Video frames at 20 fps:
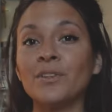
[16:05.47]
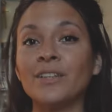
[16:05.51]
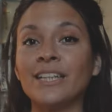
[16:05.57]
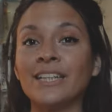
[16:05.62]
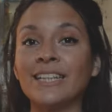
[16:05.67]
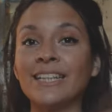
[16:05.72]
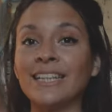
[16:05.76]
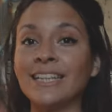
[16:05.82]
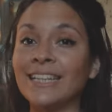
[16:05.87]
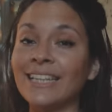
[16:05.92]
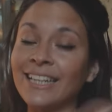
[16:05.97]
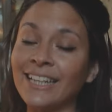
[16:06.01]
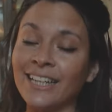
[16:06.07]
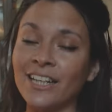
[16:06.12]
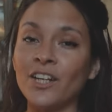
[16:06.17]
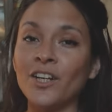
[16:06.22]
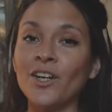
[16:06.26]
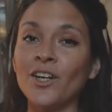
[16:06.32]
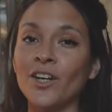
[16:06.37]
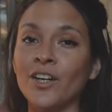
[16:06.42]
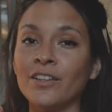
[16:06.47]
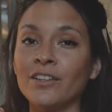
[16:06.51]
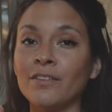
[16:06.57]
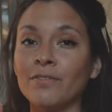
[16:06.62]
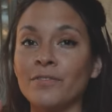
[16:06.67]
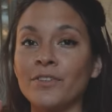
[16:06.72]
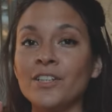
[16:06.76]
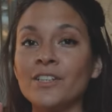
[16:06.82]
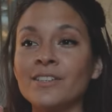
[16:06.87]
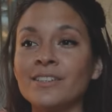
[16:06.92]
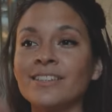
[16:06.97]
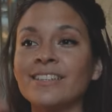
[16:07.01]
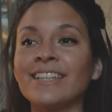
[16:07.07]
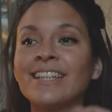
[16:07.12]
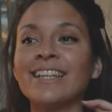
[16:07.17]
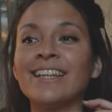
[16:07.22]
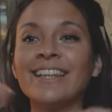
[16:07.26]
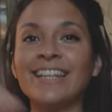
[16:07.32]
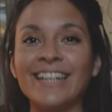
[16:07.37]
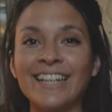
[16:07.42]
that click on the first
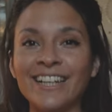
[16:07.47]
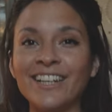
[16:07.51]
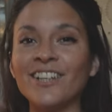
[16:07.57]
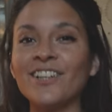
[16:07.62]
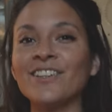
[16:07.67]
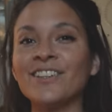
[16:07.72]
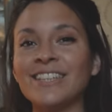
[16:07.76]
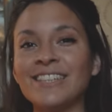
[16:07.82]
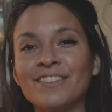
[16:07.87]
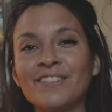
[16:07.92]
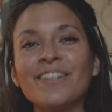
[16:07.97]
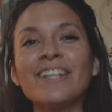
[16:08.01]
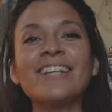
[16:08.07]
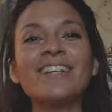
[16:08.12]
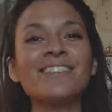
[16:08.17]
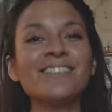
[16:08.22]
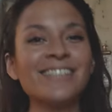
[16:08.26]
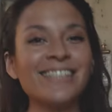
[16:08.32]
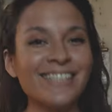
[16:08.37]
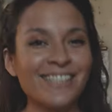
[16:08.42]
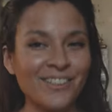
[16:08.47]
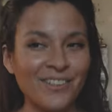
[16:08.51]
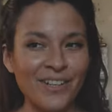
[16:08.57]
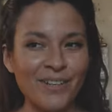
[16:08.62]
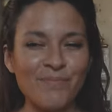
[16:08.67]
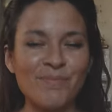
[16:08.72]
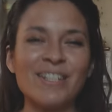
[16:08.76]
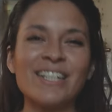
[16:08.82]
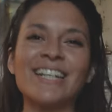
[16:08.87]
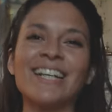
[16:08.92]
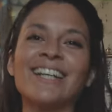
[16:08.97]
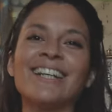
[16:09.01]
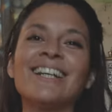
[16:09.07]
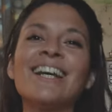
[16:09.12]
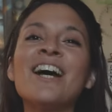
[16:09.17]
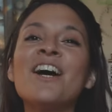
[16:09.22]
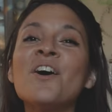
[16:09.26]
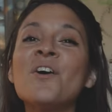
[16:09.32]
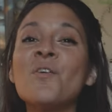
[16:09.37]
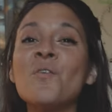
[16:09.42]
link on this video's description
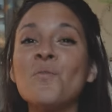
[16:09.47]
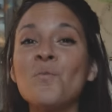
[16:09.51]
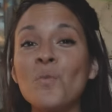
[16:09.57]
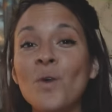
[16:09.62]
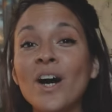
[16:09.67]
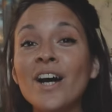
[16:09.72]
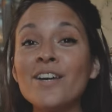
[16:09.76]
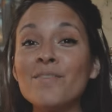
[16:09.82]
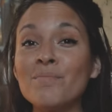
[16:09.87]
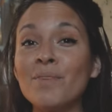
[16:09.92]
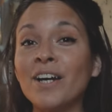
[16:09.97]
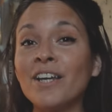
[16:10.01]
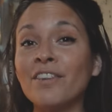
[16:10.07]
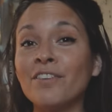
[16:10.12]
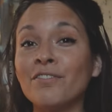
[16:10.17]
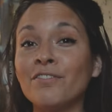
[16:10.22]
1 month